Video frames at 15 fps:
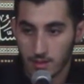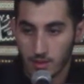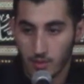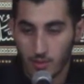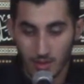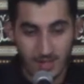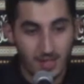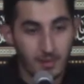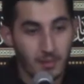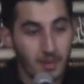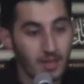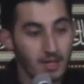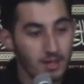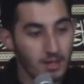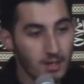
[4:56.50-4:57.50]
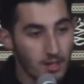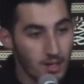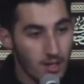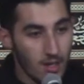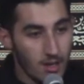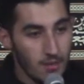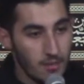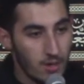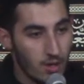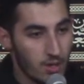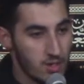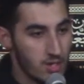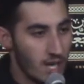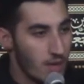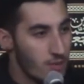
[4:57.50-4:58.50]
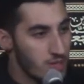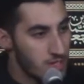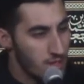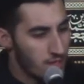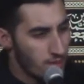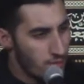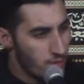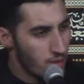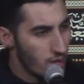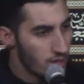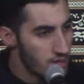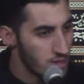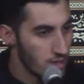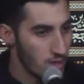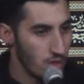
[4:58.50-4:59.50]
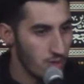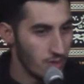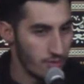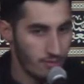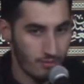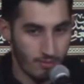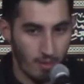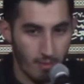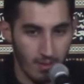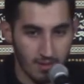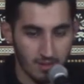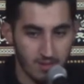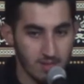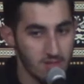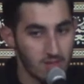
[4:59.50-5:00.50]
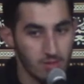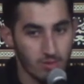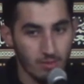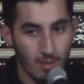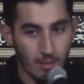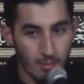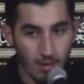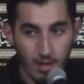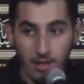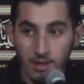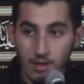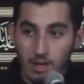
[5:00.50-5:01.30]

Reason being, because like we said a few nights ago, if my brothers and sisters remember,